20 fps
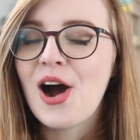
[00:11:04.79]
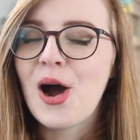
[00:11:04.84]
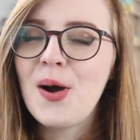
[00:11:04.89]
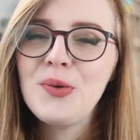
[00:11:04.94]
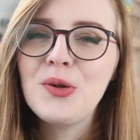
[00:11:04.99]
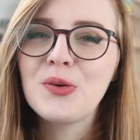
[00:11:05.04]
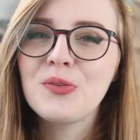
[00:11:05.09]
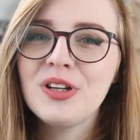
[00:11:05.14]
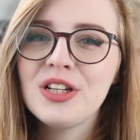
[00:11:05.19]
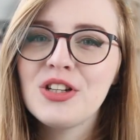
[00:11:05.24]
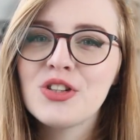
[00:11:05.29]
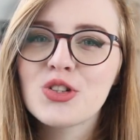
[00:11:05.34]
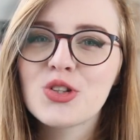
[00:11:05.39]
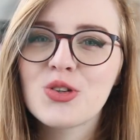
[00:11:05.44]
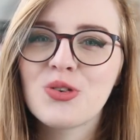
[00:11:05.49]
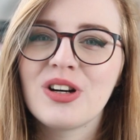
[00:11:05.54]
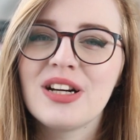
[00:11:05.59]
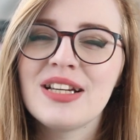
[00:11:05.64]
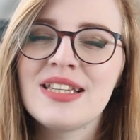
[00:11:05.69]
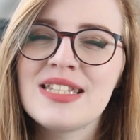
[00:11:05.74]
I'm not really
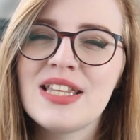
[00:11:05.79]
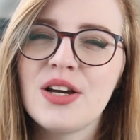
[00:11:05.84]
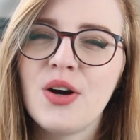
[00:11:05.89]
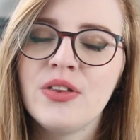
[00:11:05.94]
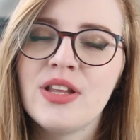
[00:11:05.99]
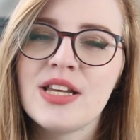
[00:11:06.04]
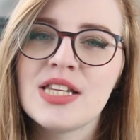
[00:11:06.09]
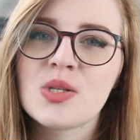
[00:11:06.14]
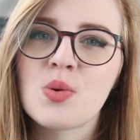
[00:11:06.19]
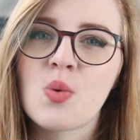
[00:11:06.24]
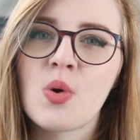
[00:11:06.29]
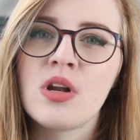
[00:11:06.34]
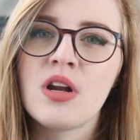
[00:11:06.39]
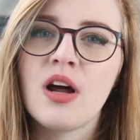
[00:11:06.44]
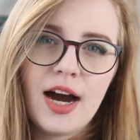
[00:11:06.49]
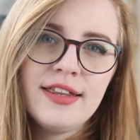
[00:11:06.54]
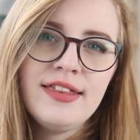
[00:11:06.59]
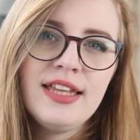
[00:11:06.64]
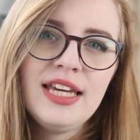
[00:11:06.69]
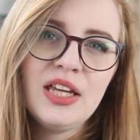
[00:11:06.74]
sure where I sit on this one.
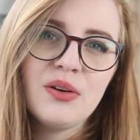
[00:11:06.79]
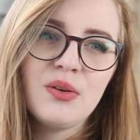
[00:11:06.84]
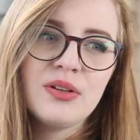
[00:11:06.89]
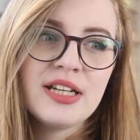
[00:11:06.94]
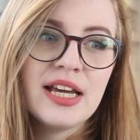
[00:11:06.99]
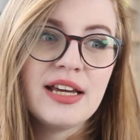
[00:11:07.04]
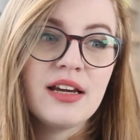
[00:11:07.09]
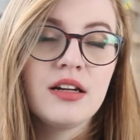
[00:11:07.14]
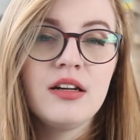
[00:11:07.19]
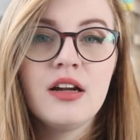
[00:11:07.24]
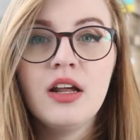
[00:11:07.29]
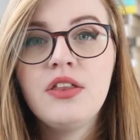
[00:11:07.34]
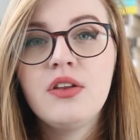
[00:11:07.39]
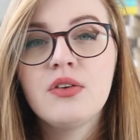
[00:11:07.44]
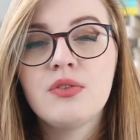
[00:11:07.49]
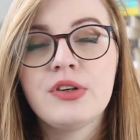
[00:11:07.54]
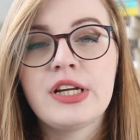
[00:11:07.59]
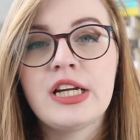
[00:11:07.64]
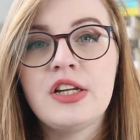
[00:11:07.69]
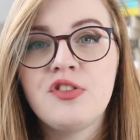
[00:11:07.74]
I think it would take
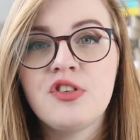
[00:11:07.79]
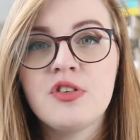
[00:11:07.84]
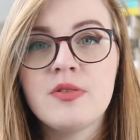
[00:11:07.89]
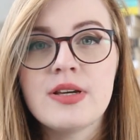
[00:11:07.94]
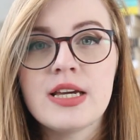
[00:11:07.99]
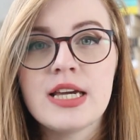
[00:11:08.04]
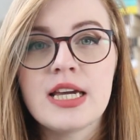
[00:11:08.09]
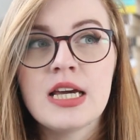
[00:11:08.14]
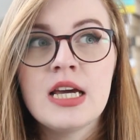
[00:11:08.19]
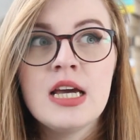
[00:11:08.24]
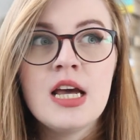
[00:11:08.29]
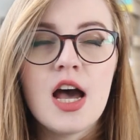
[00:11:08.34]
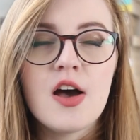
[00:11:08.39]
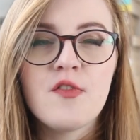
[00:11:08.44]
another read for me,